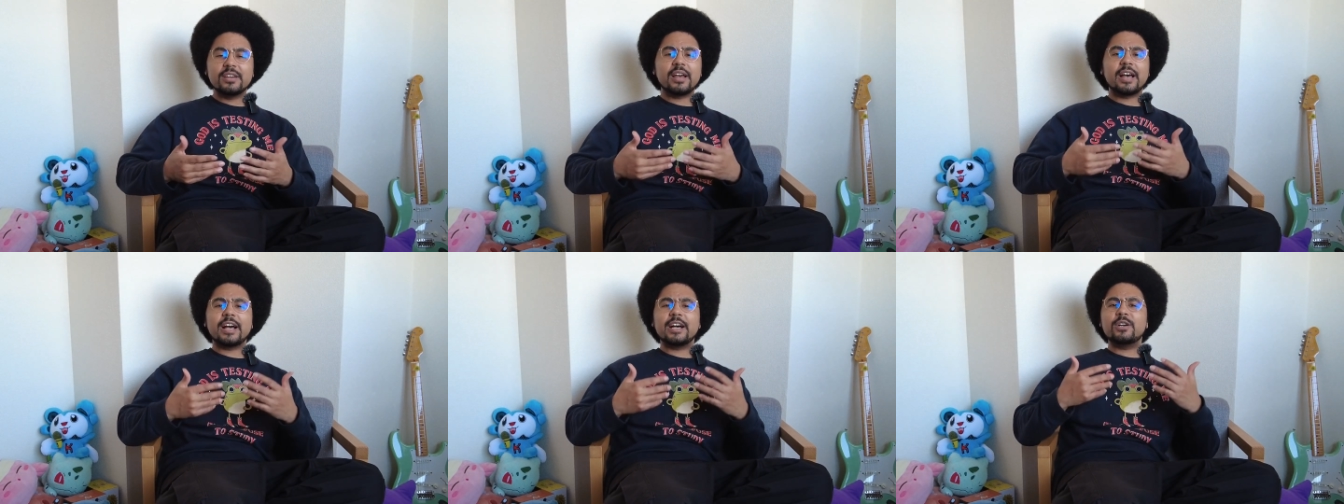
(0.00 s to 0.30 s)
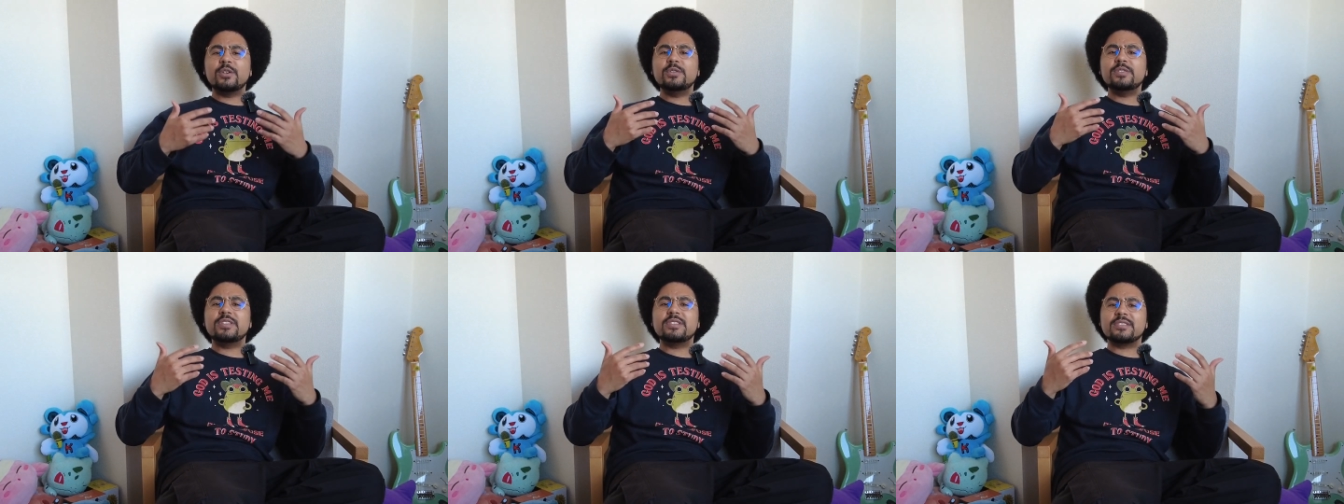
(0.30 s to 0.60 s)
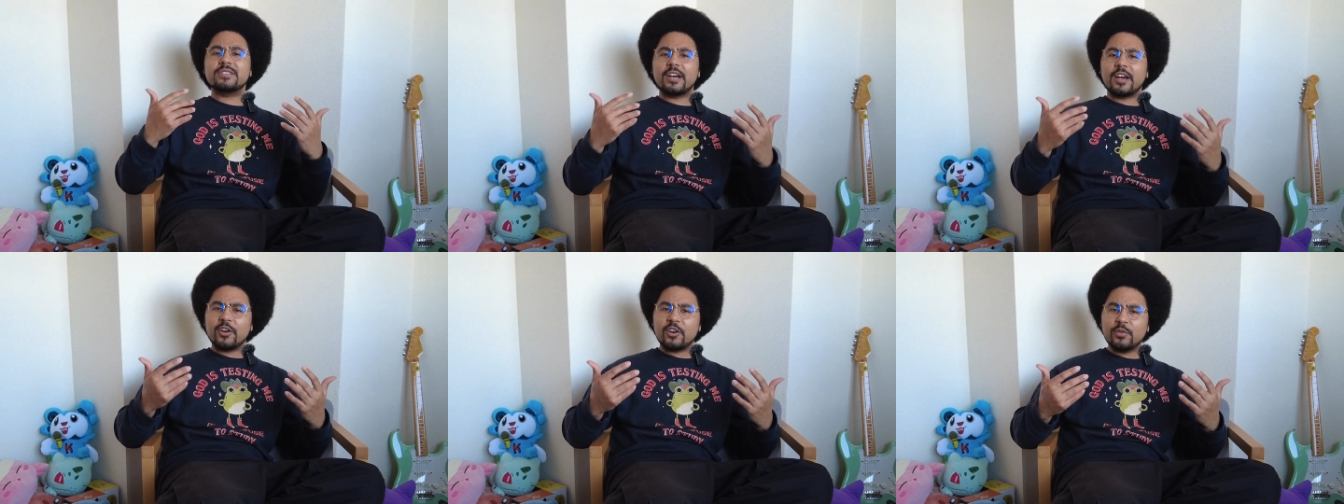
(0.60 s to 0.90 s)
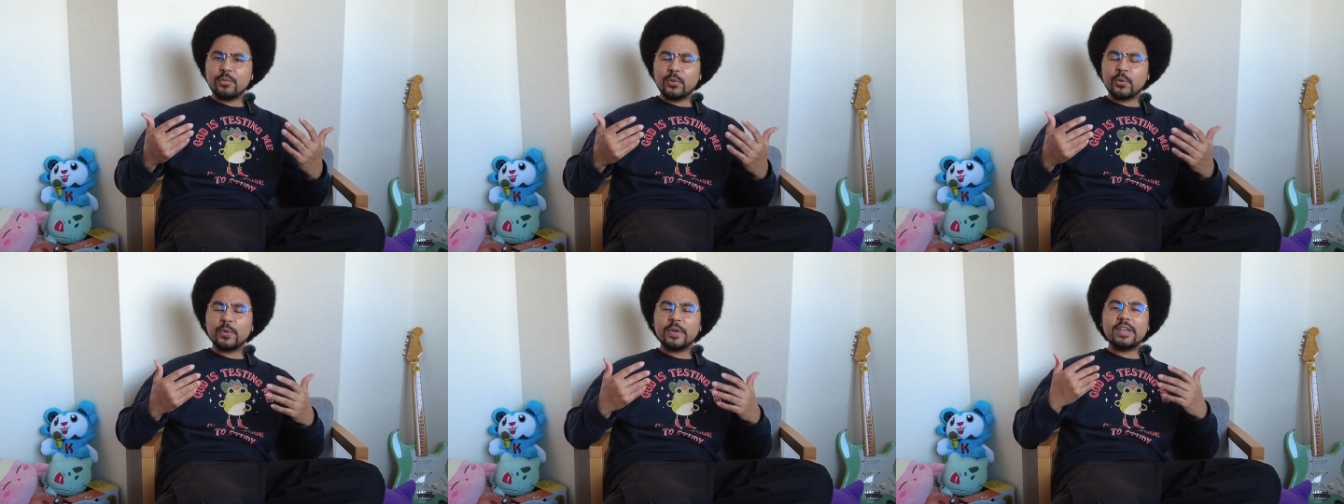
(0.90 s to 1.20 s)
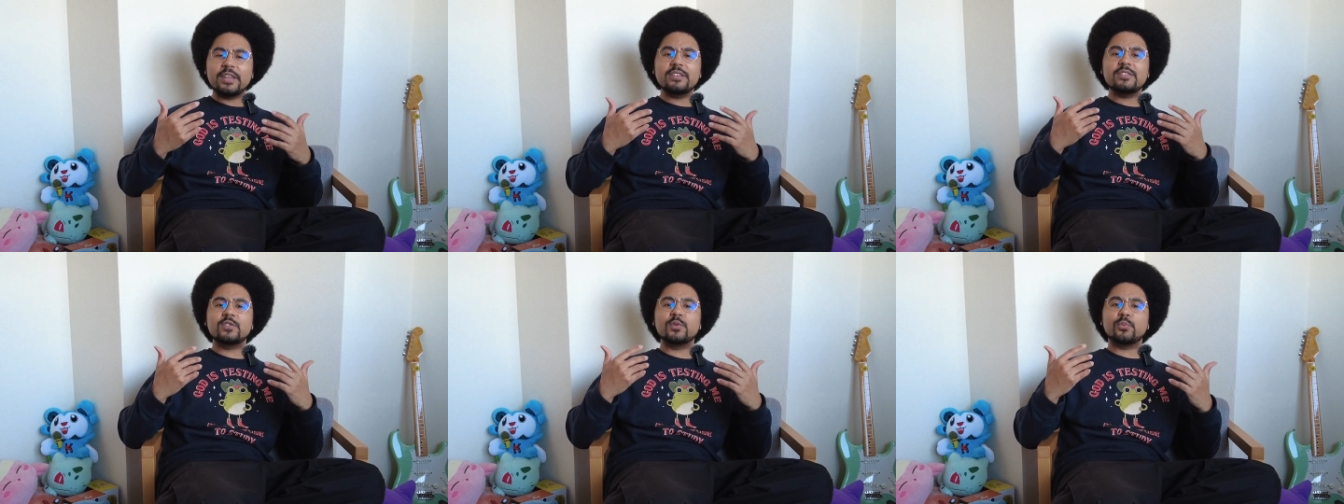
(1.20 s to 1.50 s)
How desirable
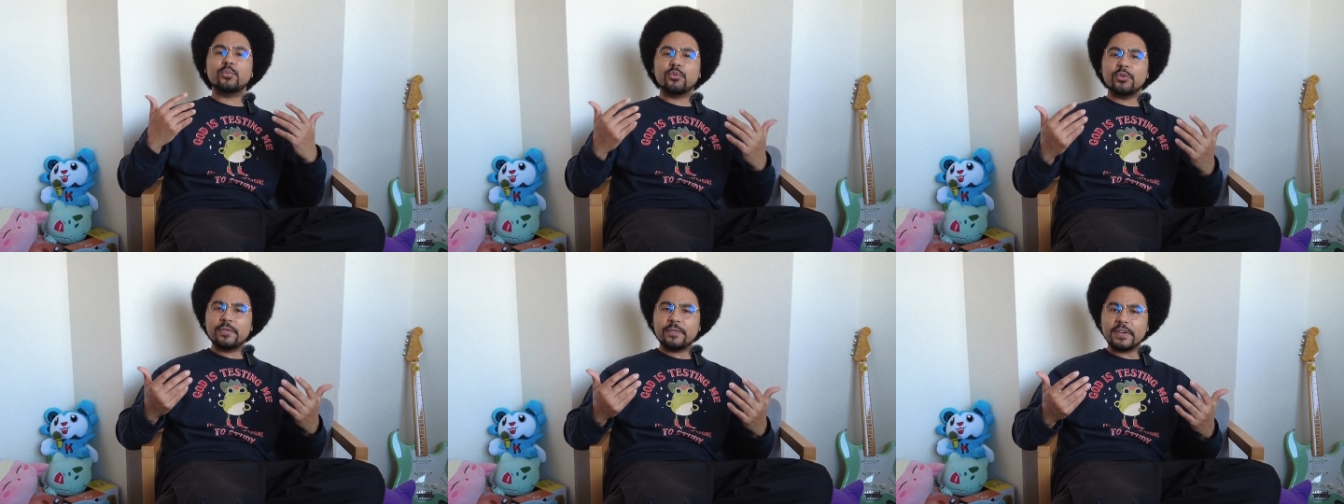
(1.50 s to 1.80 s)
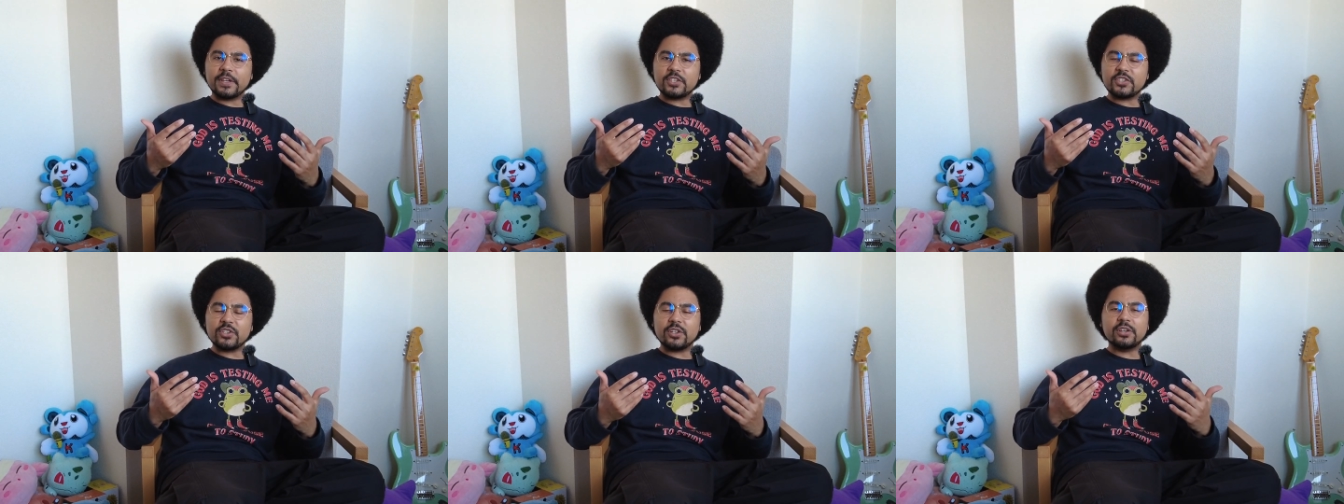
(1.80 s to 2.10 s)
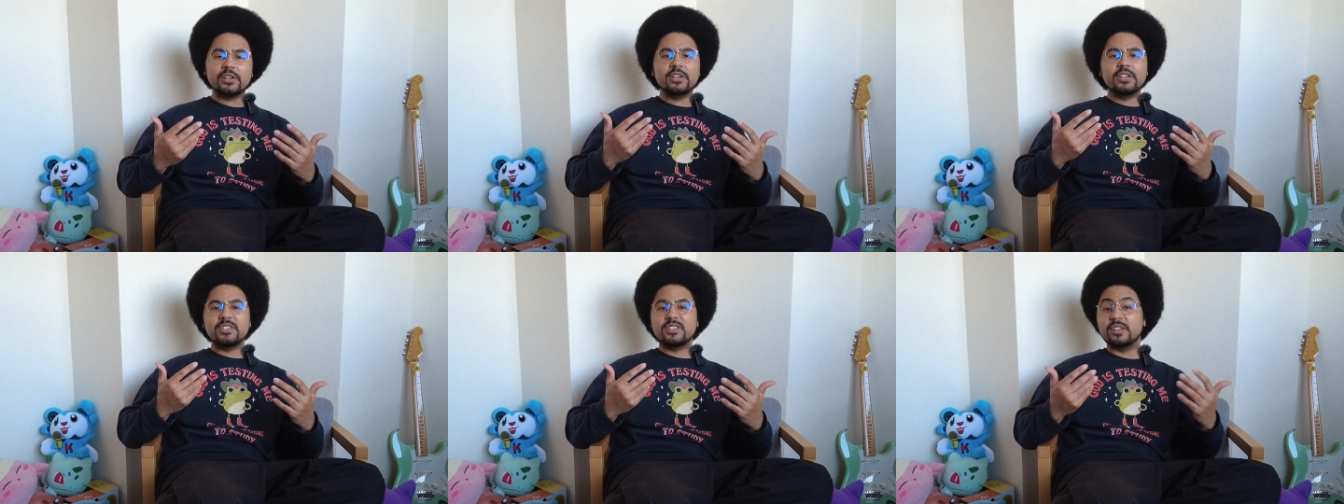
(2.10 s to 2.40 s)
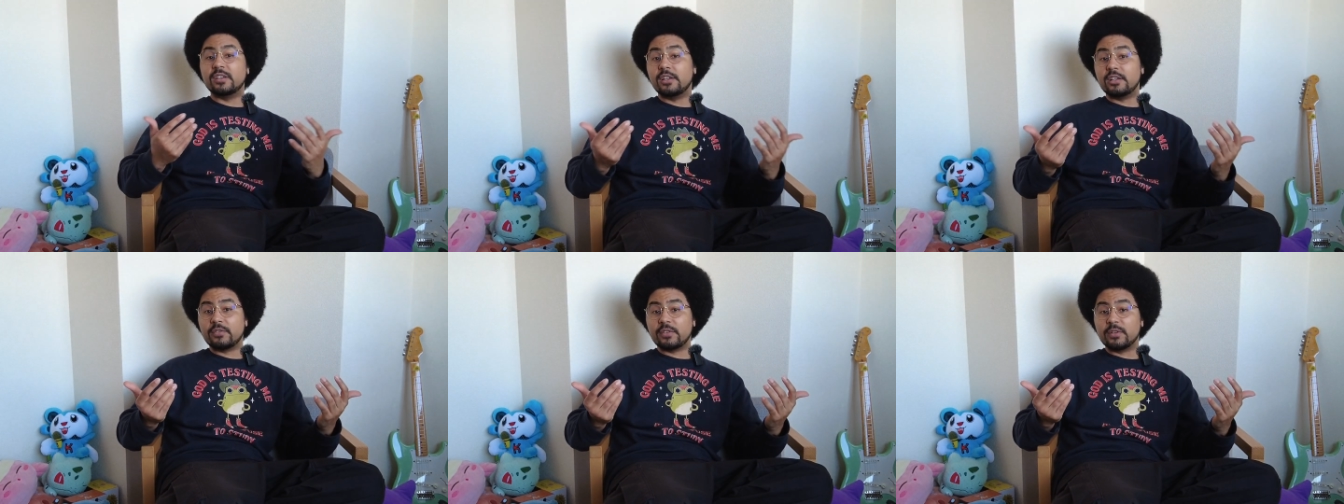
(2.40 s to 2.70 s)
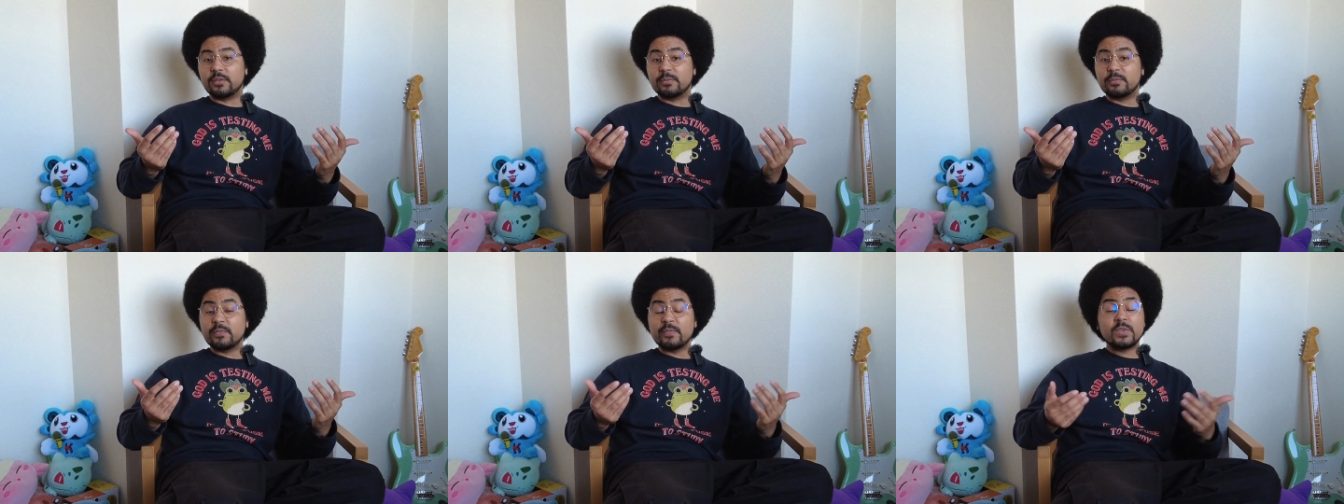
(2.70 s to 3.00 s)
is the prefecture to live
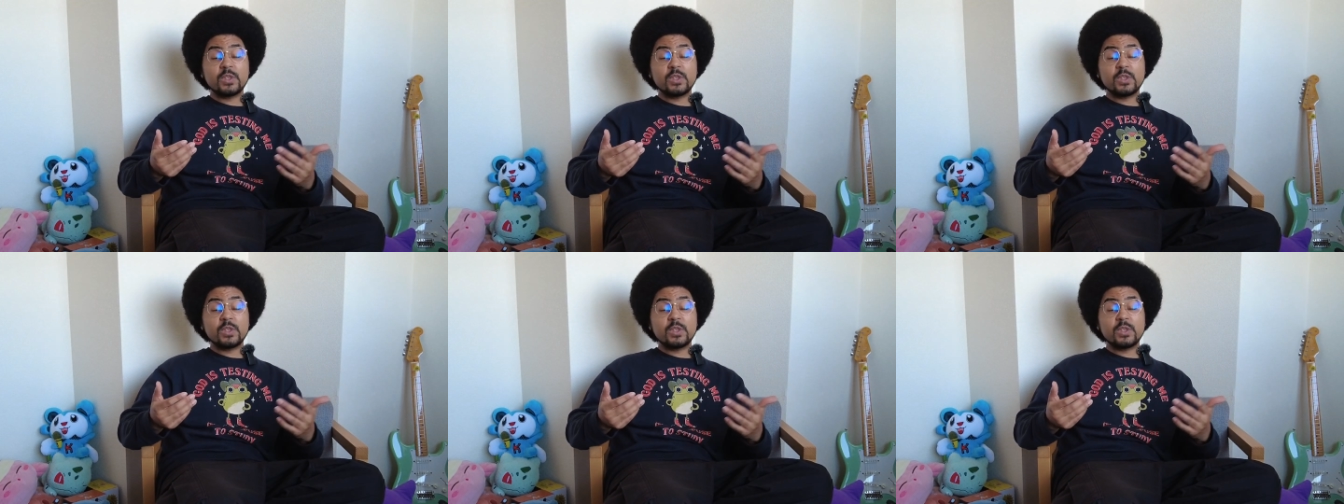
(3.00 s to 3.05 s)
in?